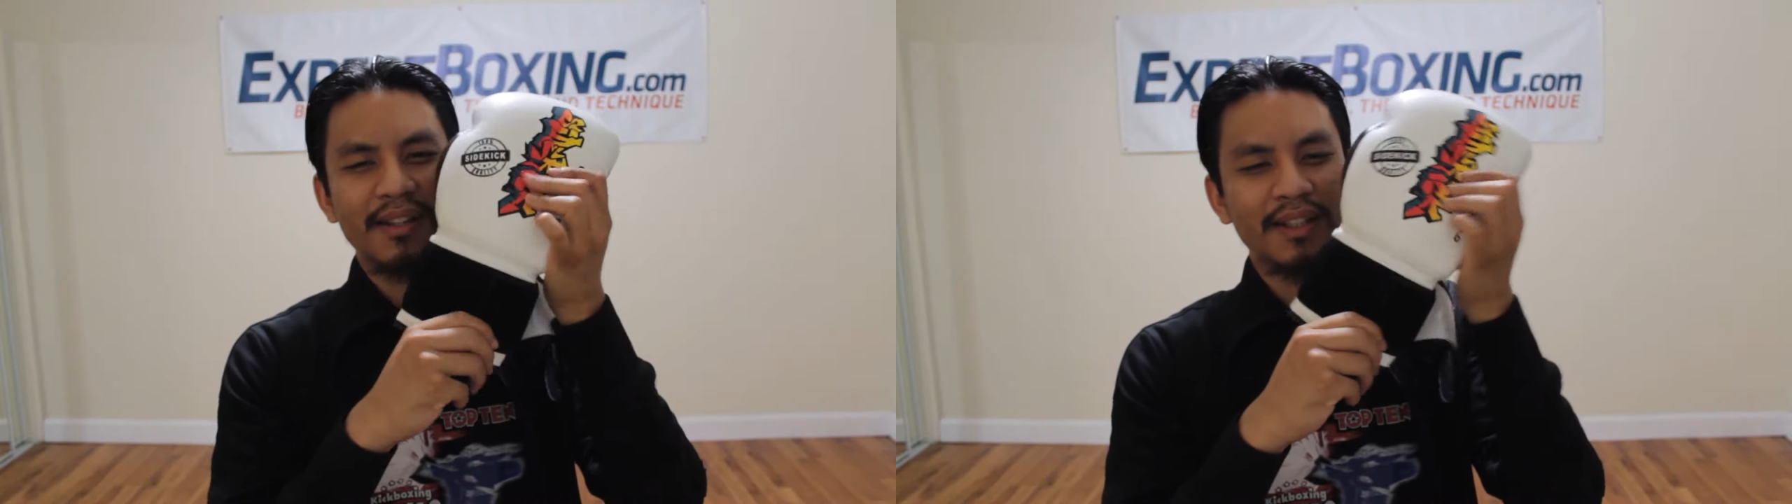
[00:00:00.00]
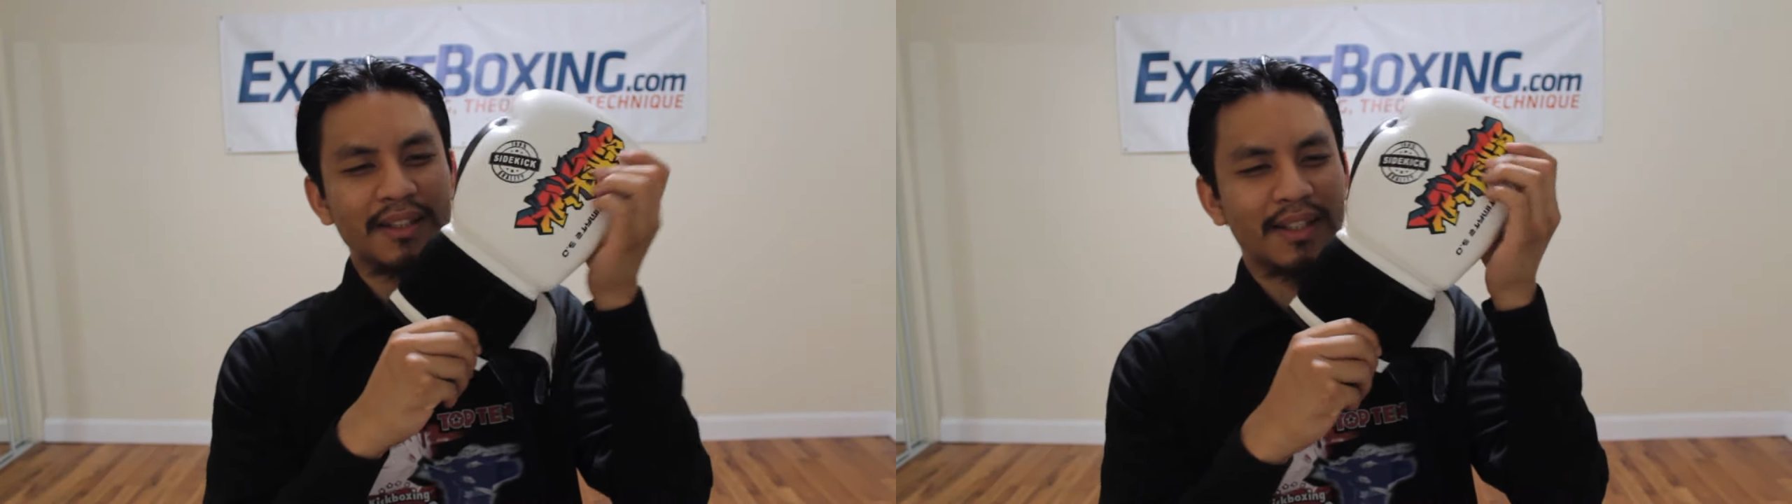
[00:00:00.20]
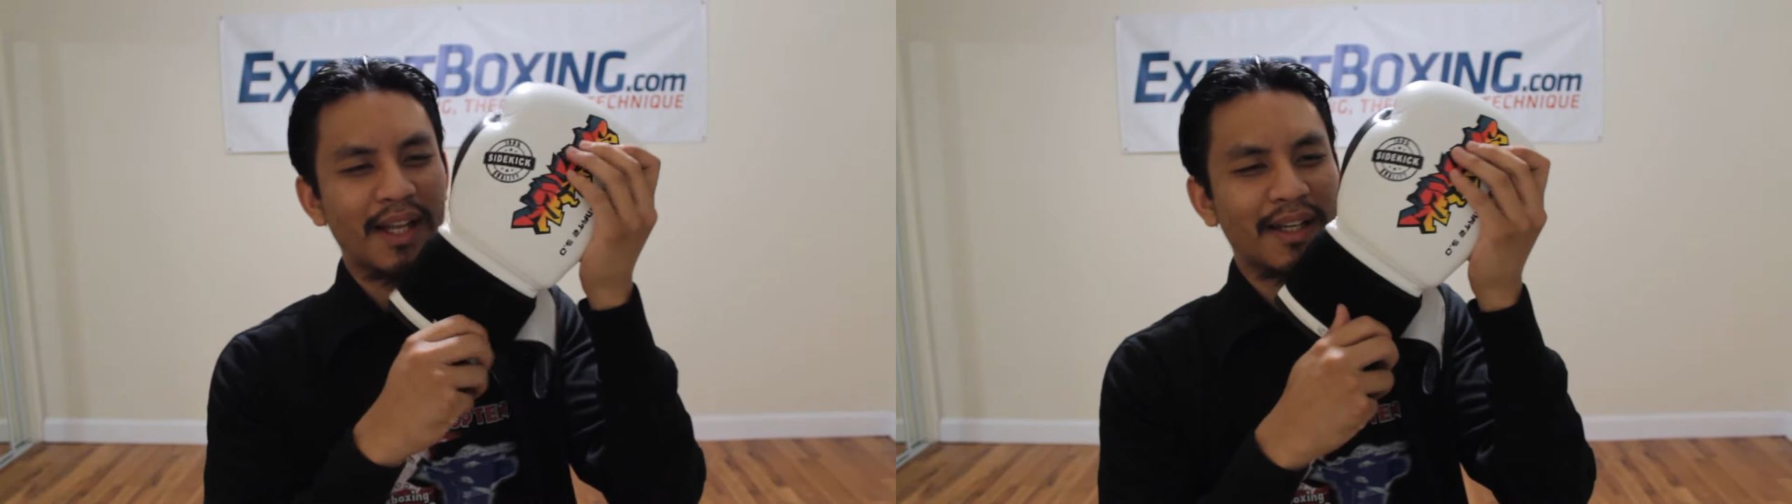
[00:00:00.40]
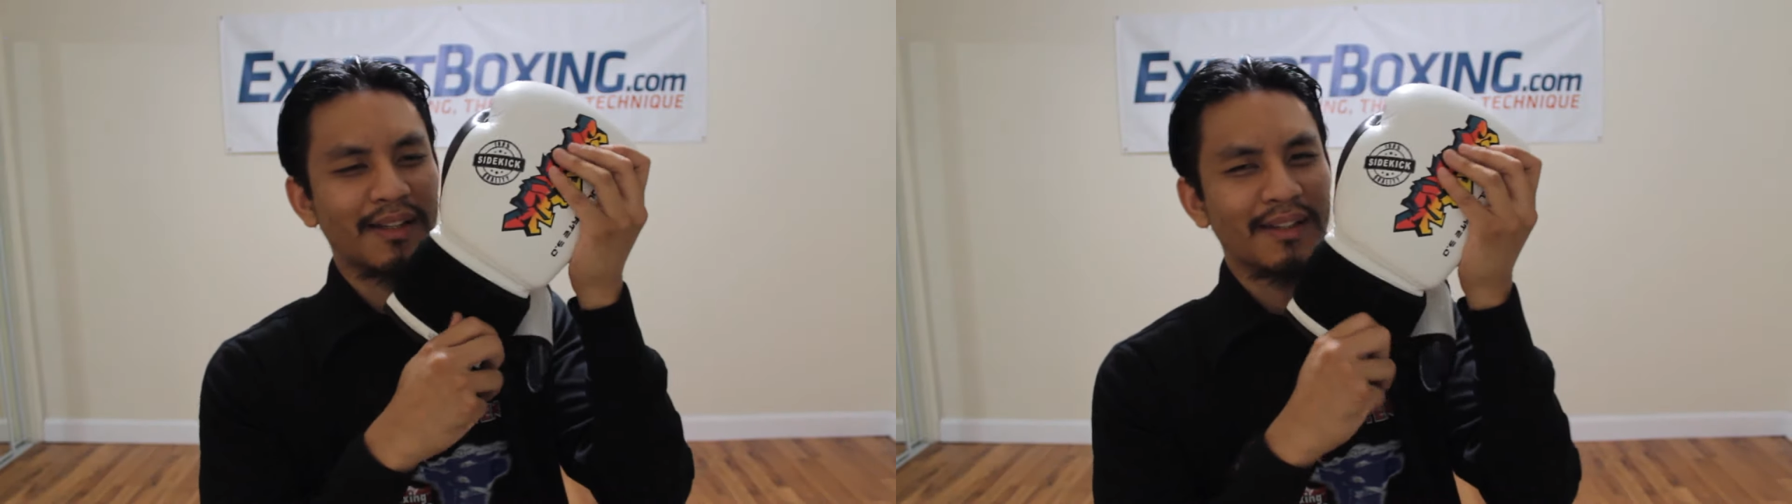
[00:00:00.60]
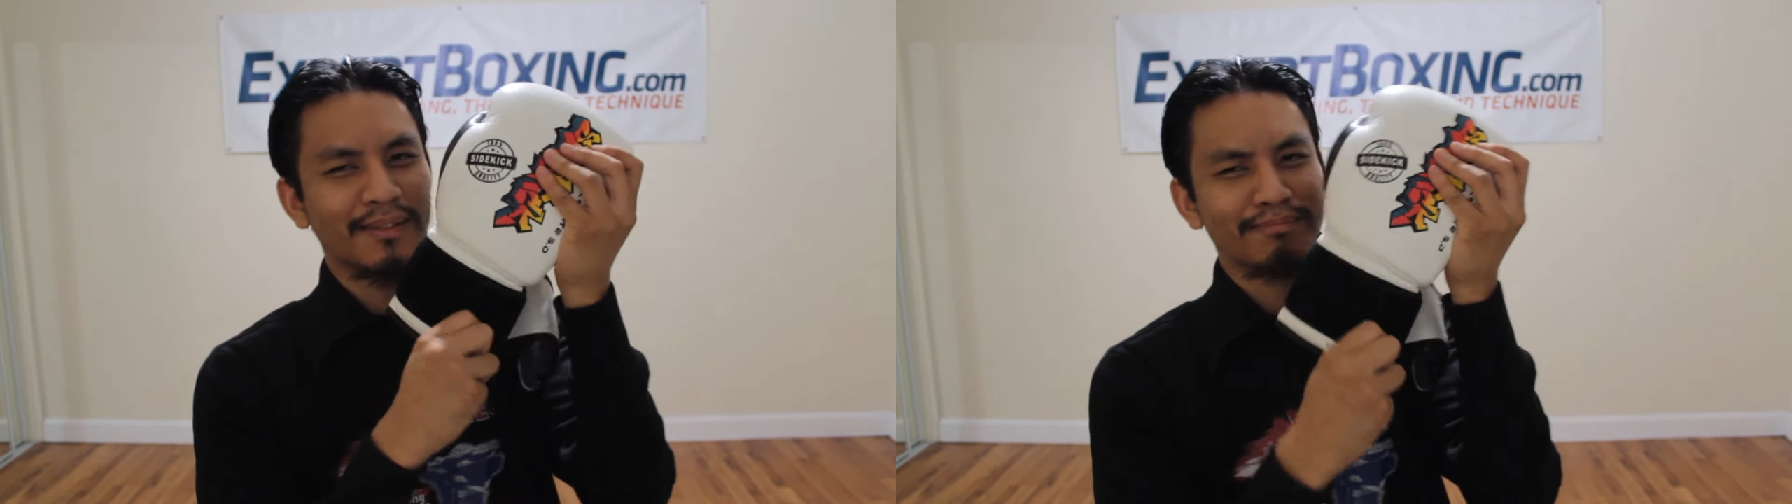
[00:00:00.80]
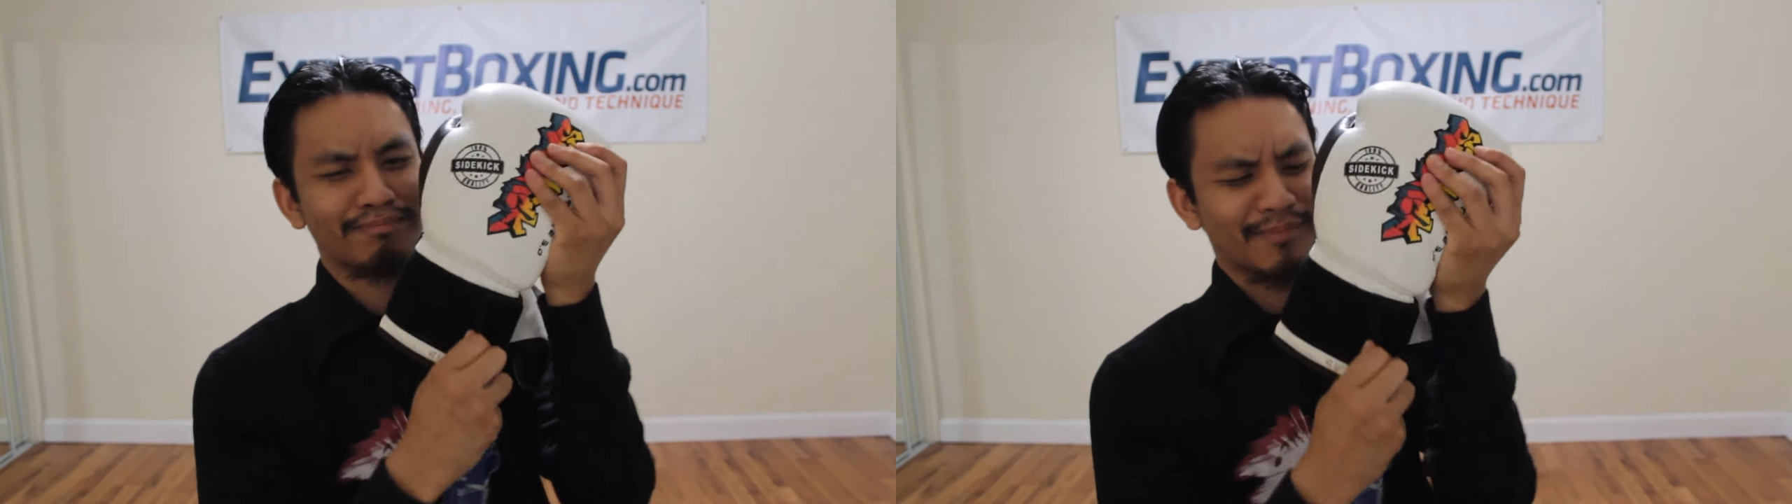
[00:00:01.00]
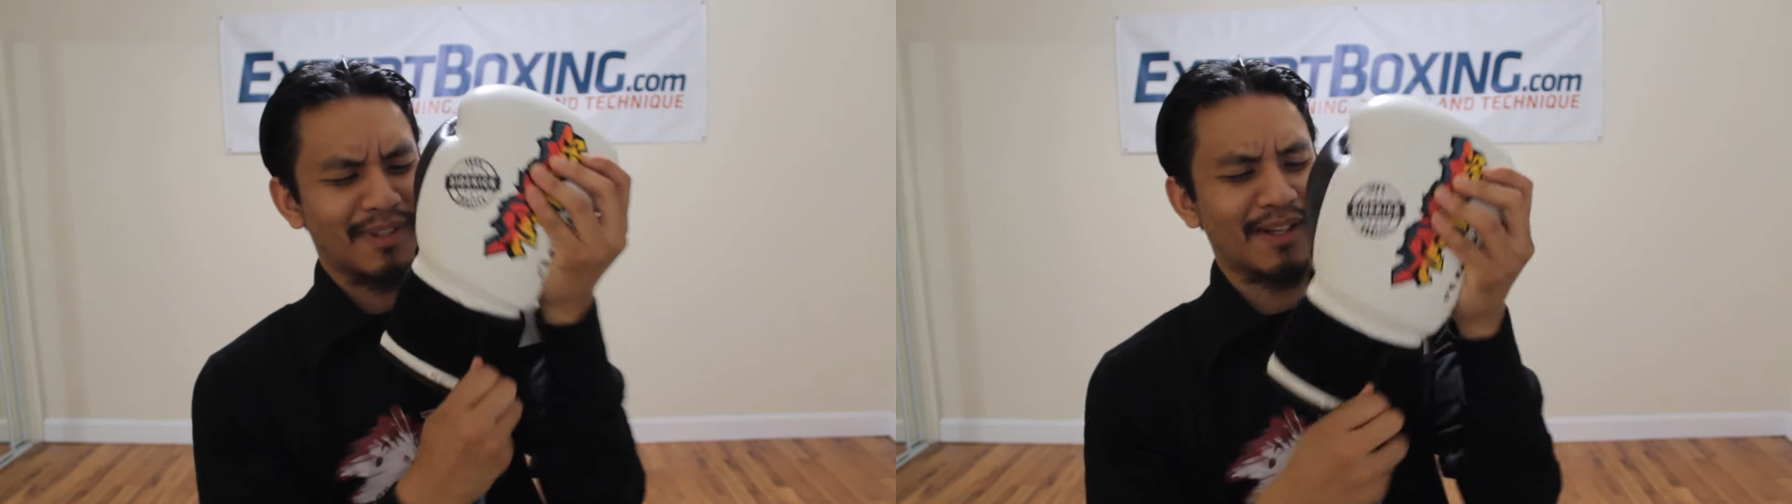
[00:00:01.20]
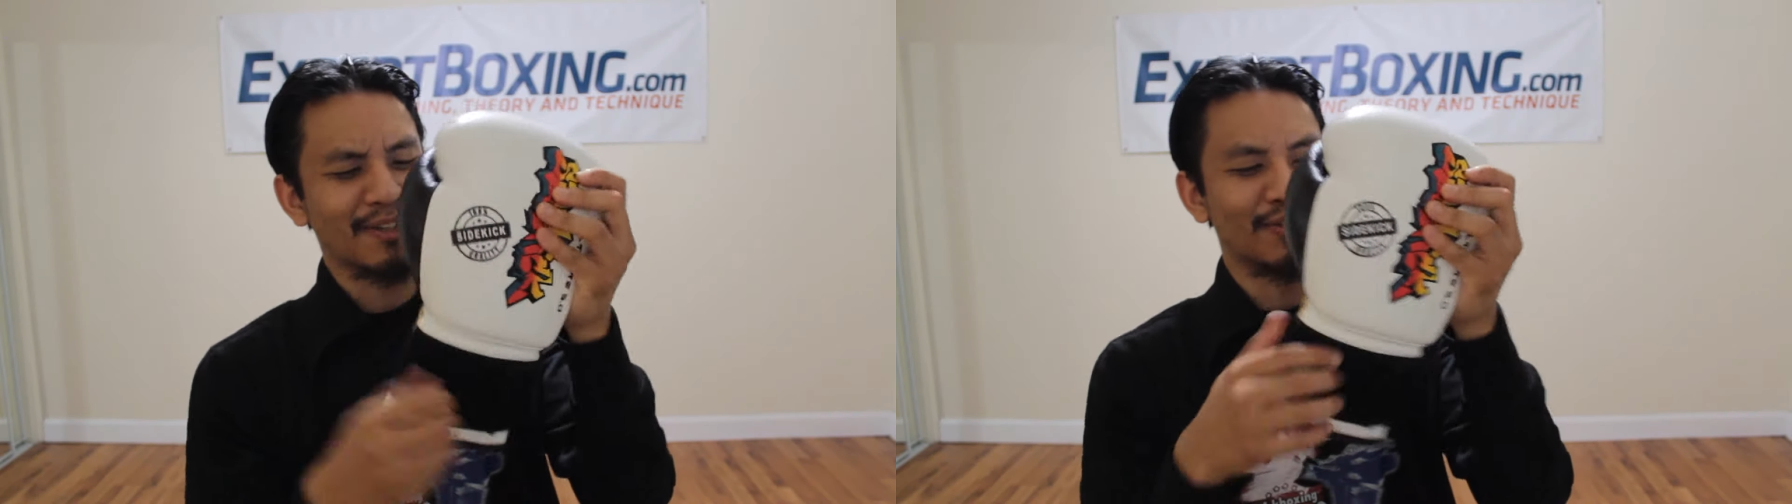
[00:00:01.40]
It's like
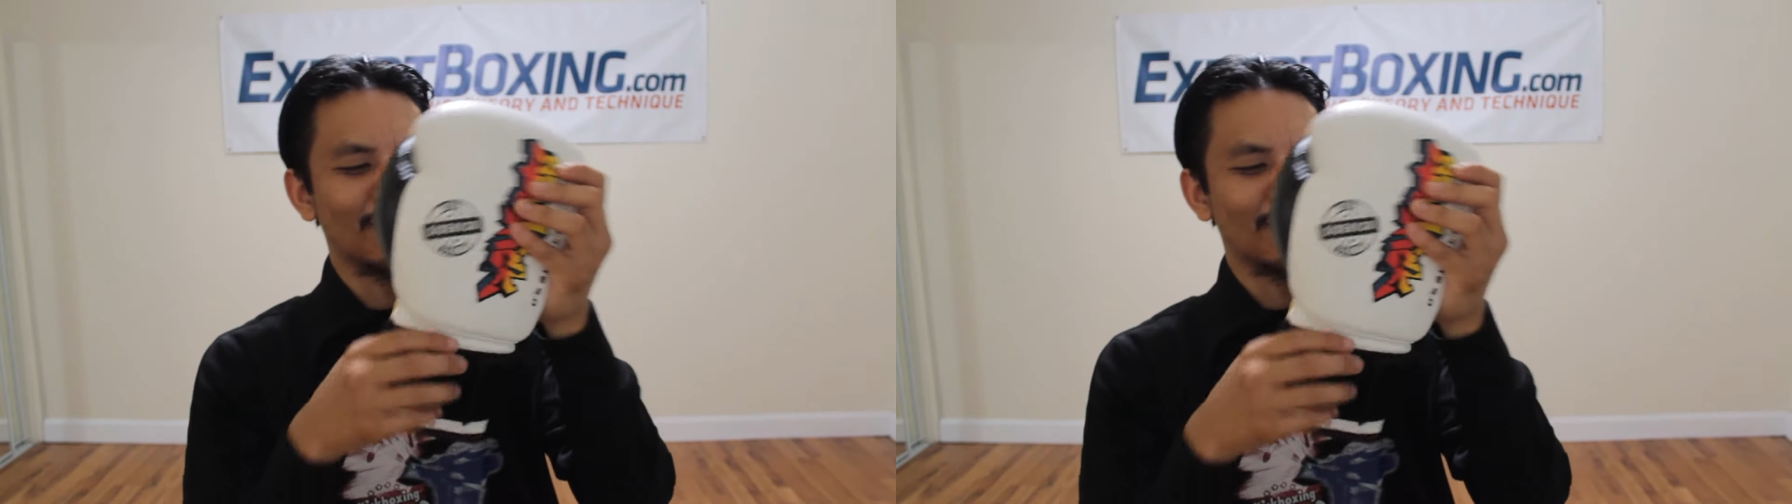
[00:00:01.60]
a